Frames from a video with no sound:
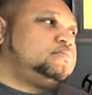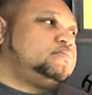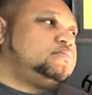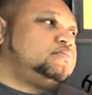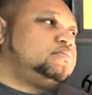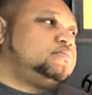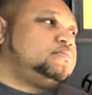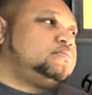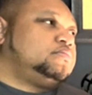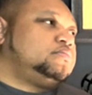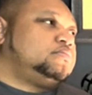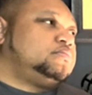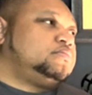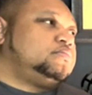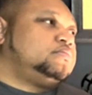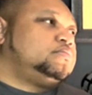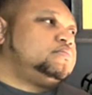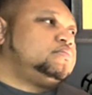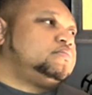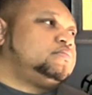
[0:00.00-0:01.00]

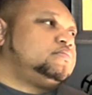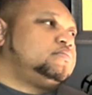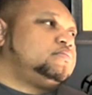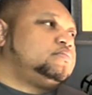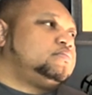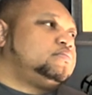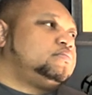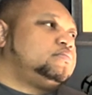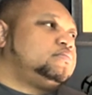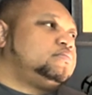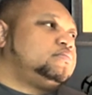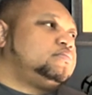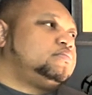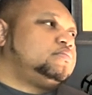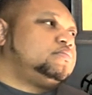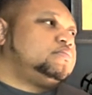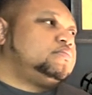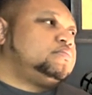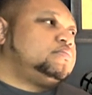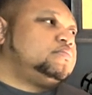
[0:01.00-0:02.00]

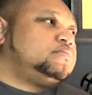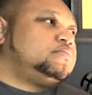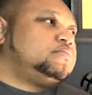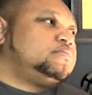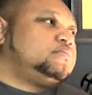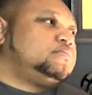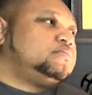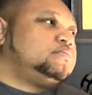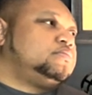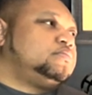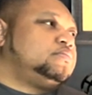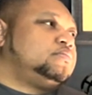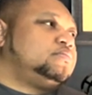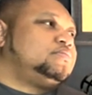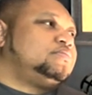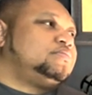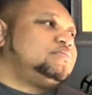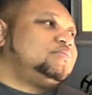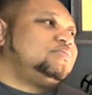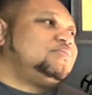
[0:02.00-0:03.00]

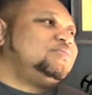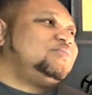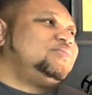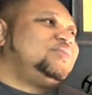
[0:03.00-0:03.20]
(not speaking)